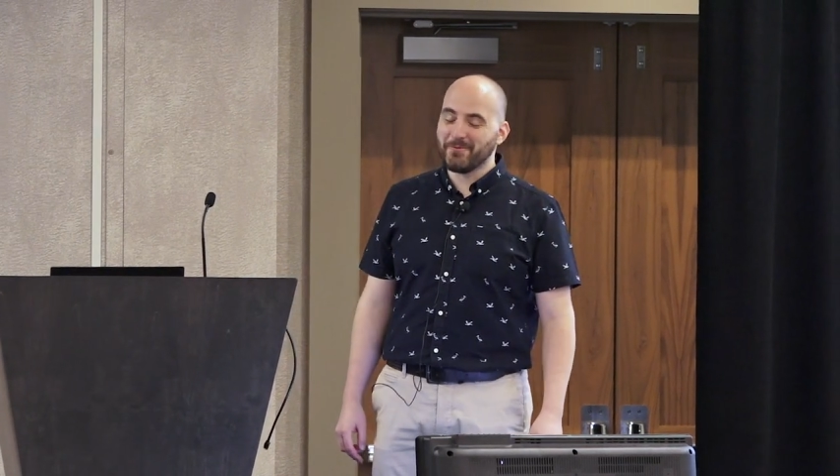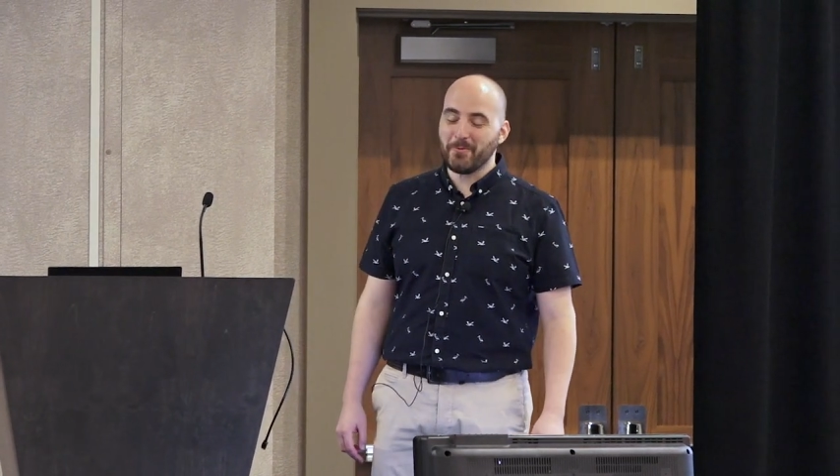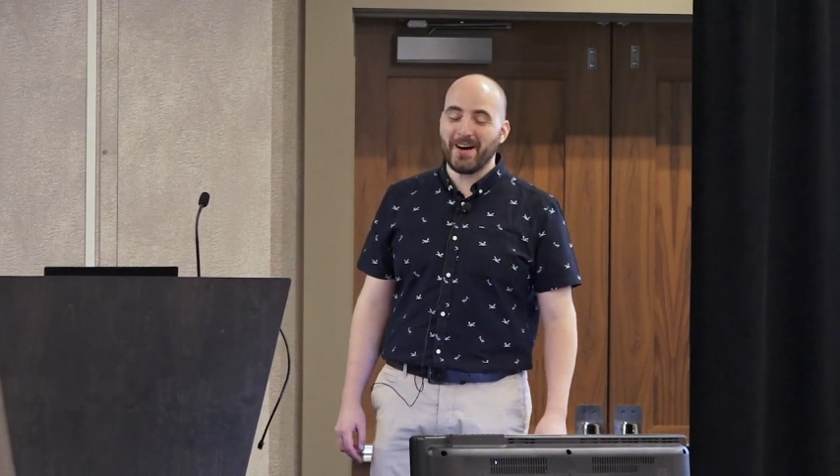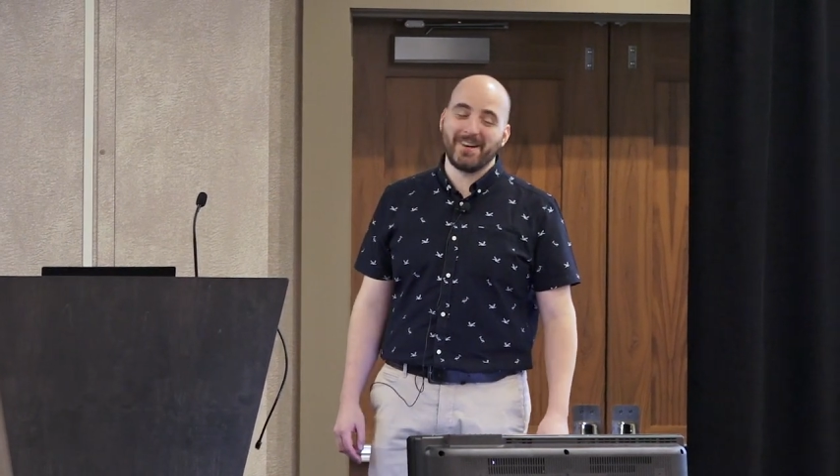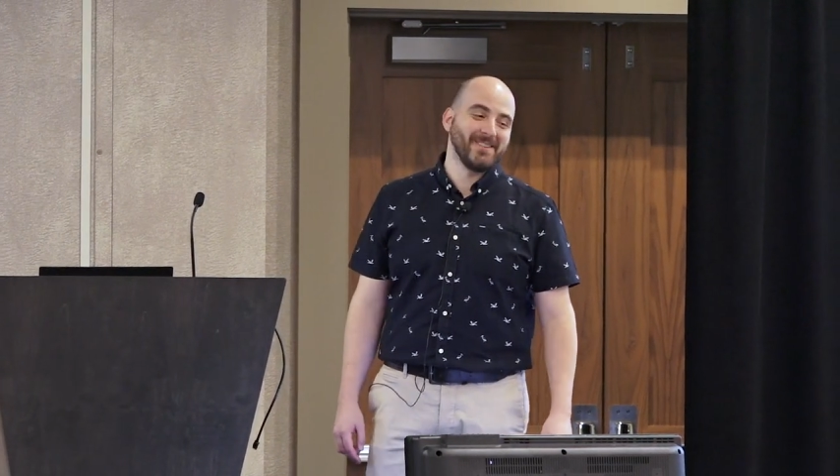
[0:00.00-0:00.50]

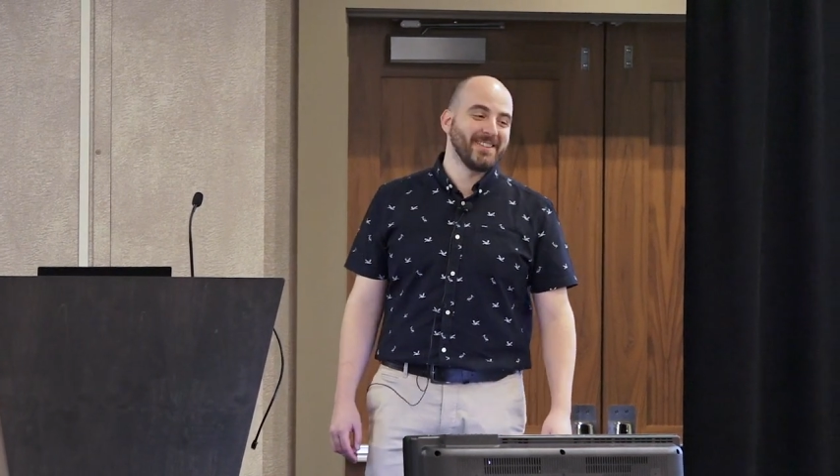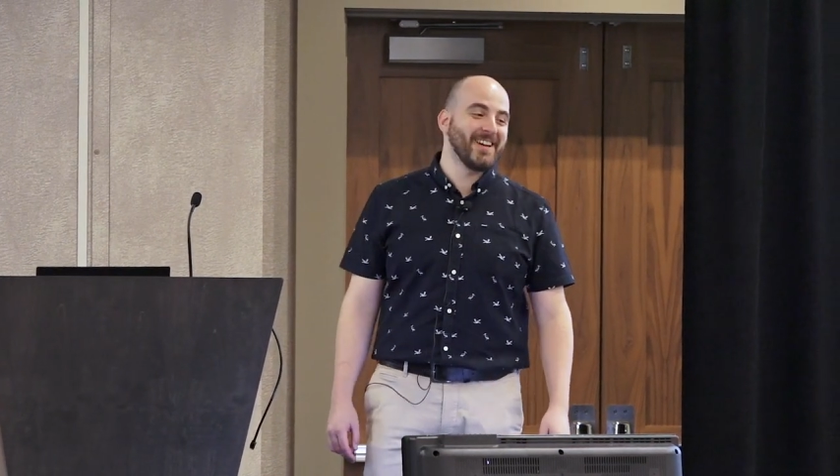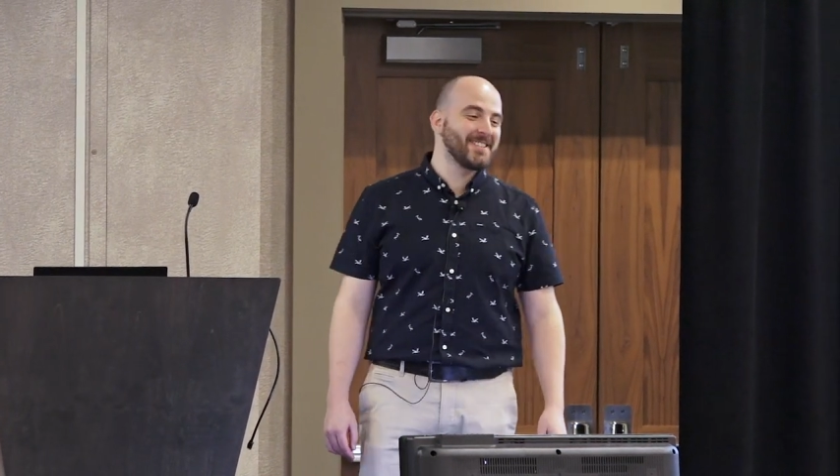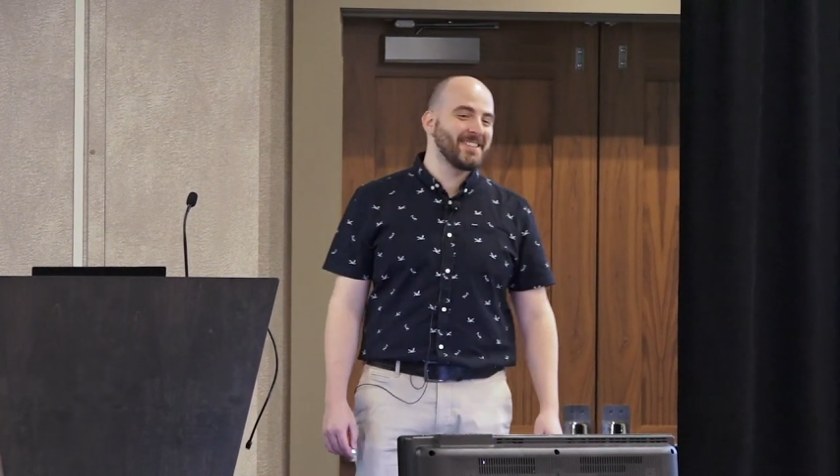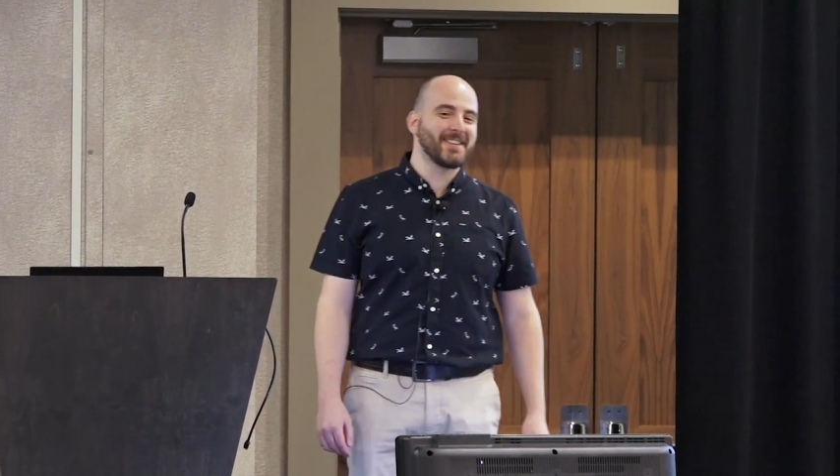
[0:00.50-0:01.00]
Wow,
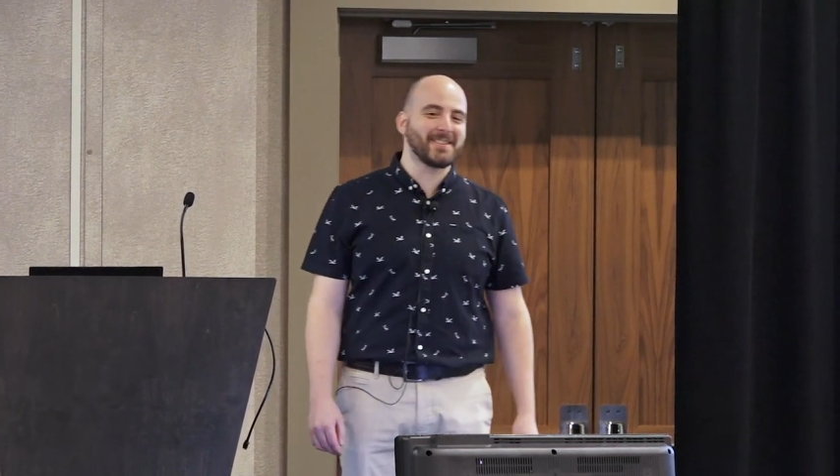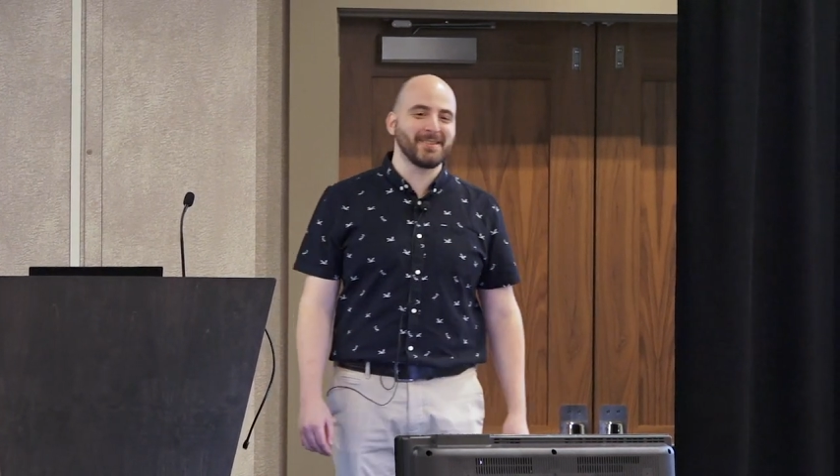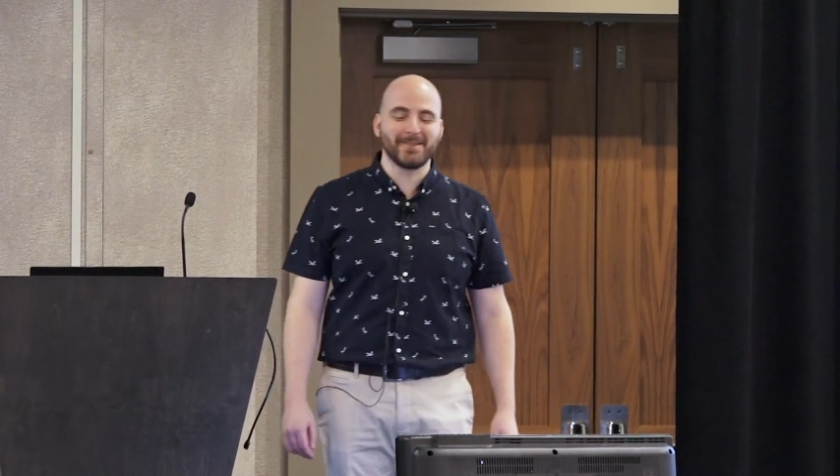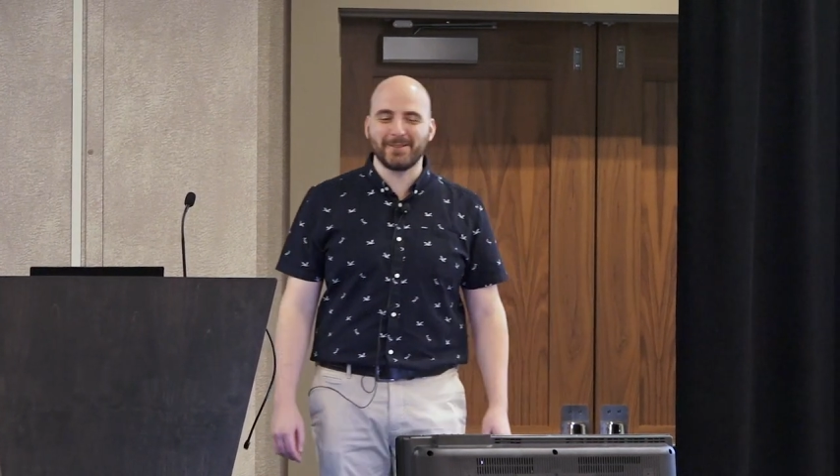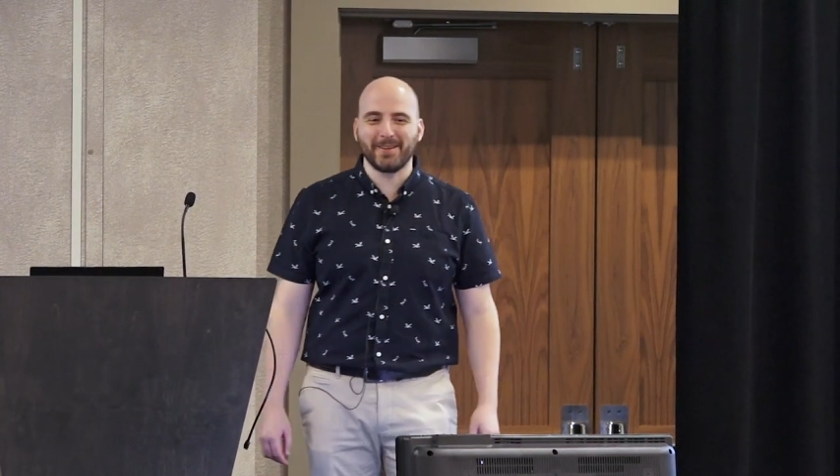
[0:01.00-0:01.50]
that's an
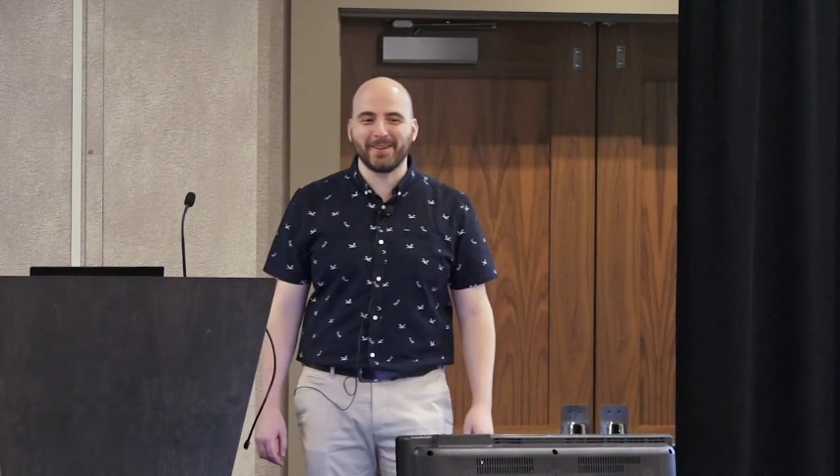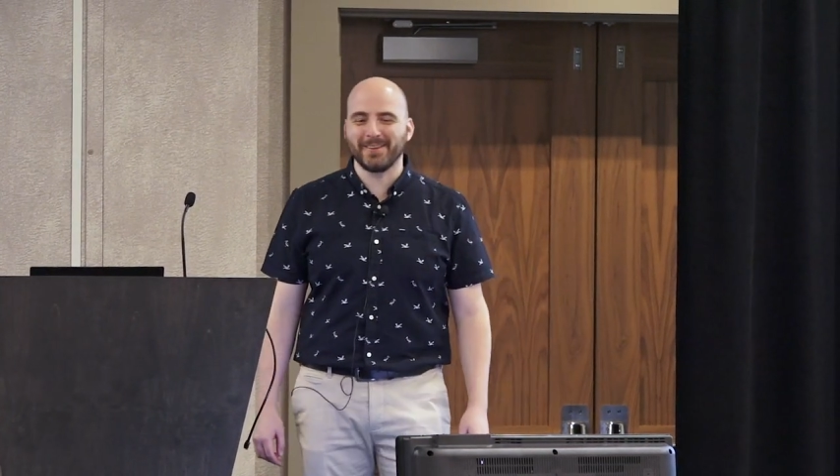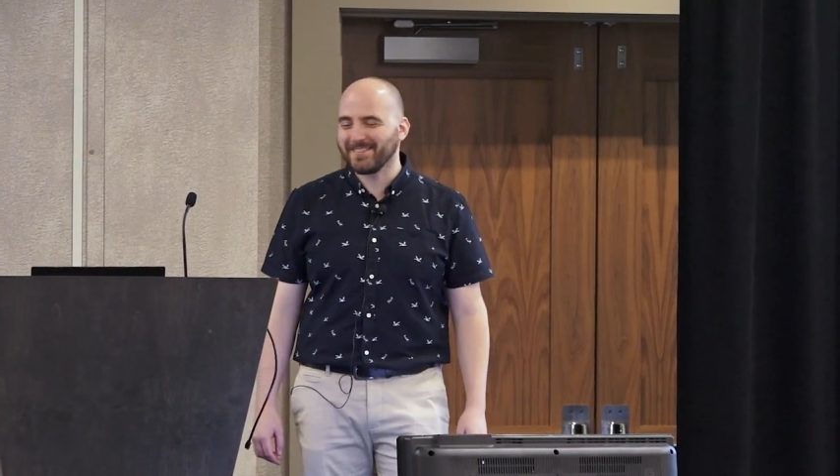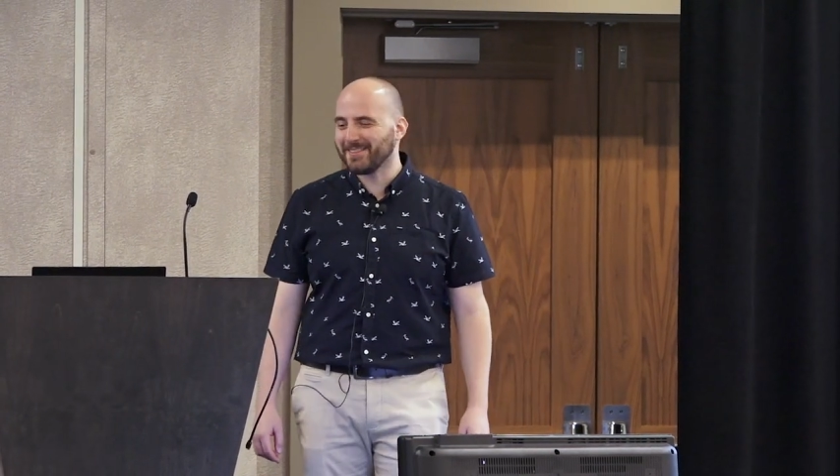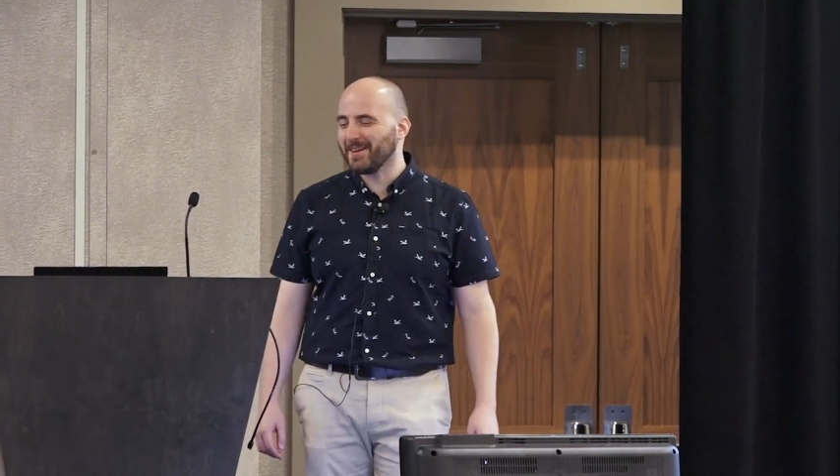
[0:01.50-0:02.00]
excellent thing,